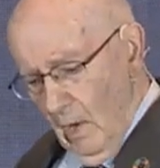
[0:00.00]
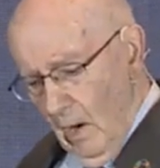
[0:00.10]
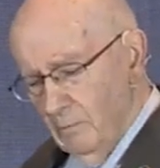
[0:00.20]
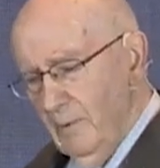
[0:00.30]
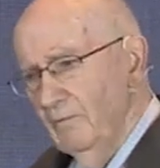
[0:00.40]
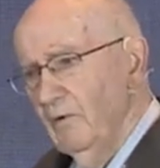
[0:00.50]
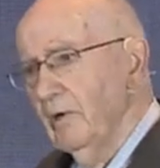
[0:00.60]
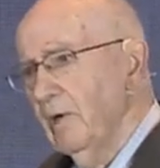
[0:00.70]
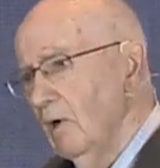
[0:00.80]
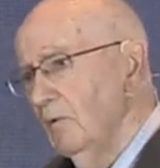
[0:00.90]
I'll be
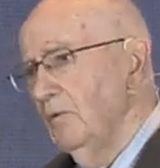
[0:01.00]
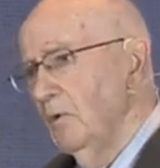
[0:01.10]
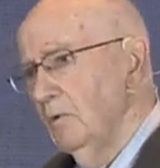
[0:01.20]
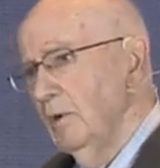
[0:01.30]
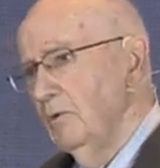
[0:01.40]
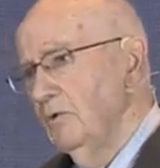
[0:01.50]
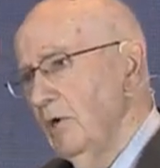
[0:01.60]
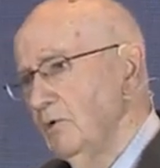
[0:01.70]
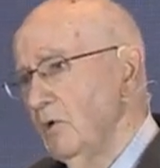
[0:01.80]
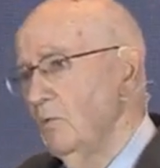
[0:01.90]
very careful in
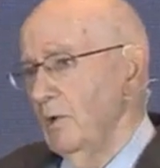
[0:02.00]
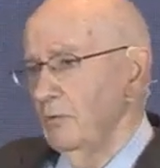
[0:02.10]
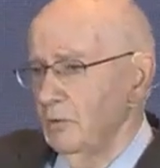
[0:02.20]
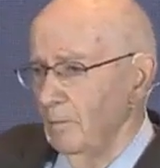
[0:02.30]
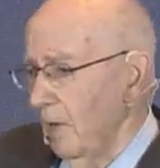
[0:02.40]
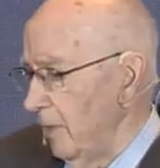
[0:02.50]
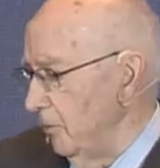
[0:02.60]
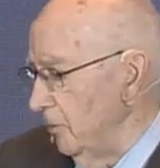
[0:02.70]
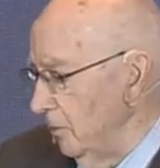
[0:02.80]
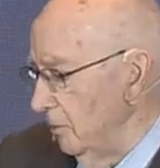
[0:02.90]
judging whether to buy
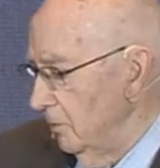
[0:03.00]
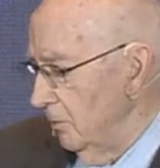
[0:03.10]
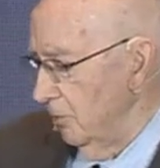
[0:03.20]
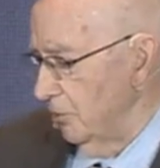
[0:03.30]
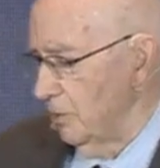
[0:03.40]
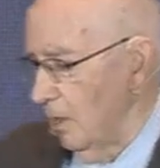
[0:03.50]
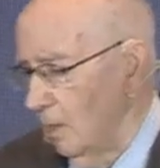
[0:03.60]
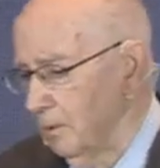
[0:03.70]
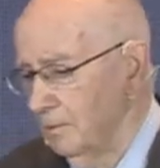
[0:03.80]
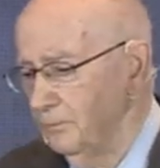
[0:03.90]
your stock.